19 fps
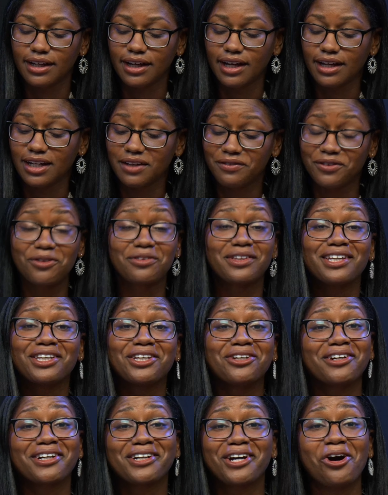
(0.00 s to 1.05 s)
And if you think
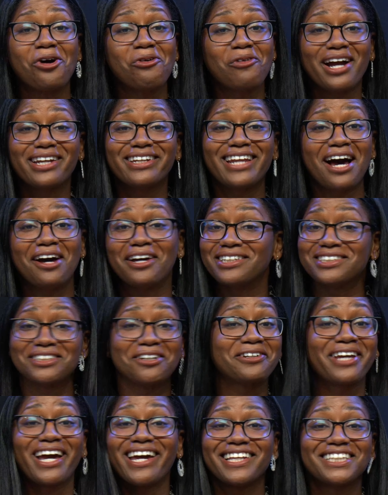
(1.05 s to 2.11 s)
you're a GOAT right now, it's
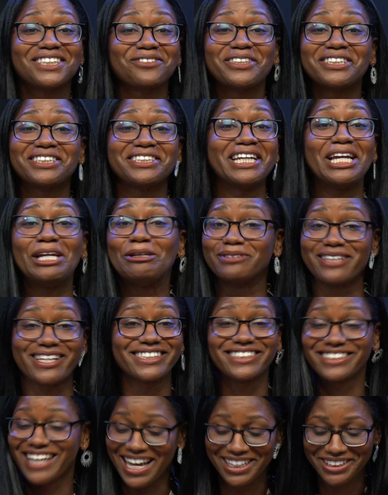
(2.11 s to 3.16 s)
okay to switch teams.
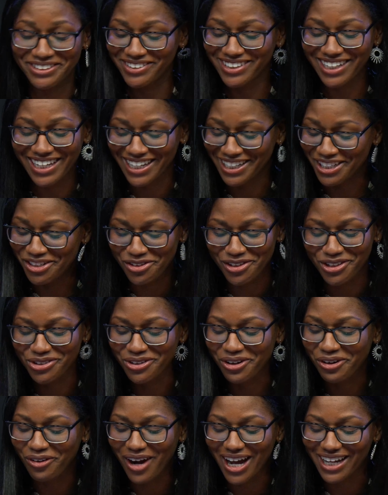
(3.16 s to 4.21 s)
It's not too late. You can do
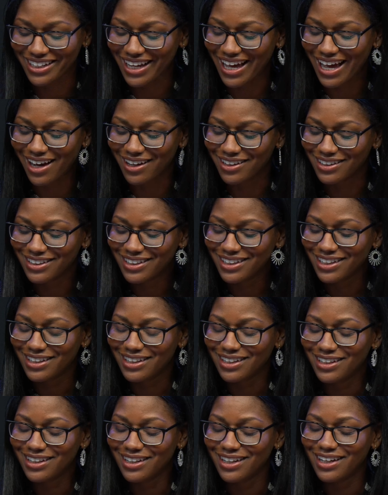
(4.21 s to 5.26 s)
it right now.
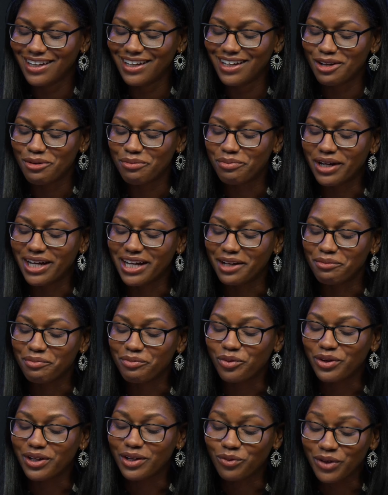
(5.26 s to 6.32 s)
But
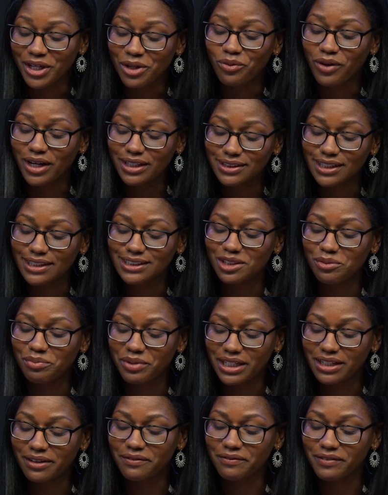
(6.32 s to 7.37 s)
we, he wants us to
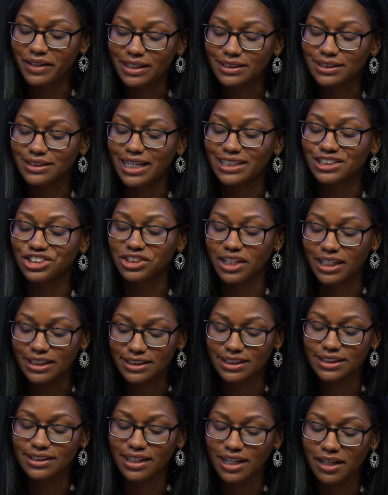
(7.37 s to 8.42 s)
be convinced that
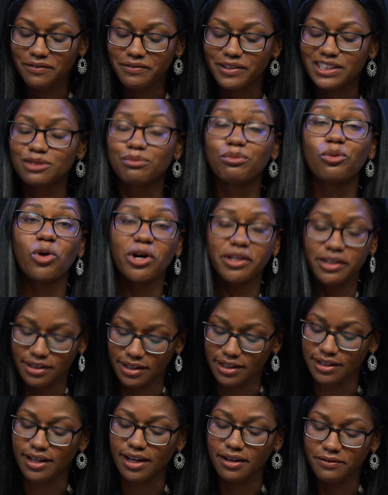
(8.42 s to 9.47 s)
just enough is more than
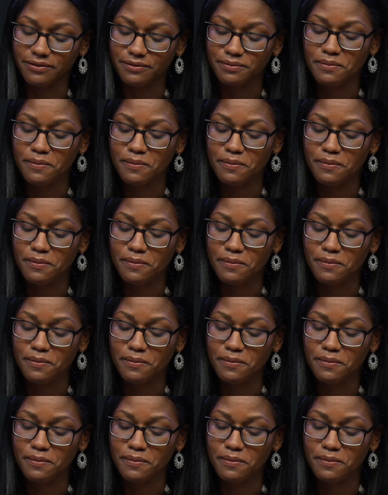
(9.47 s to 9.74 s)
enough.